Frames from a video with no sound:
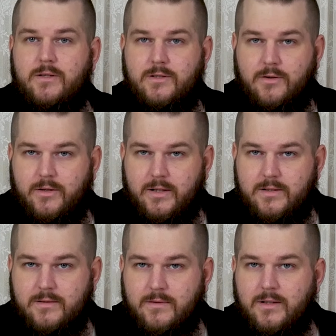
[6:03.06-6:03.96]
enjoyed
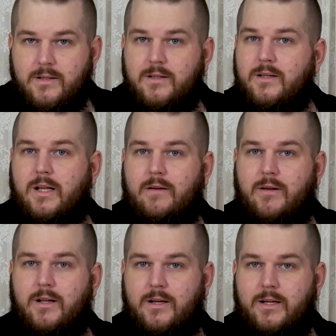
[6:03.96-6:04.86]
it. Leave a
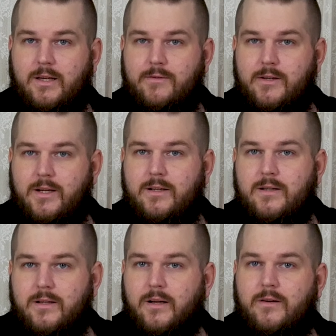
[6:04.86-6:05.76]
like if you
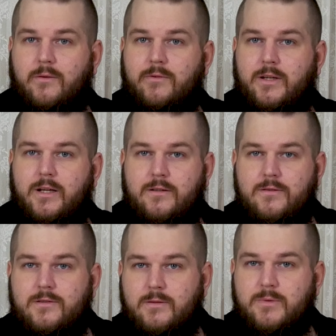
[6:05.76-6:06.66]
did, and don't forget
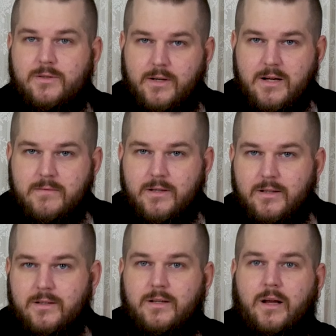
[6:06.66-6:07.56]
to subscribe,
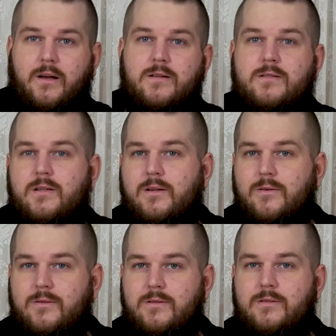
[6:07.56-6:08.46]
and I'll see you
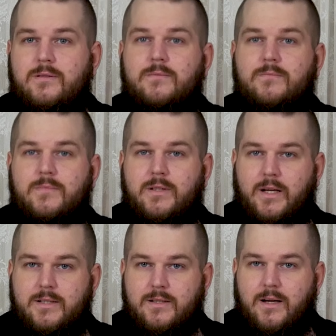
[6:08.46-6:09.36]
all
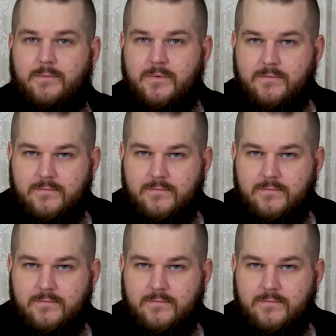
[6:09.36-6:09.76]
next time.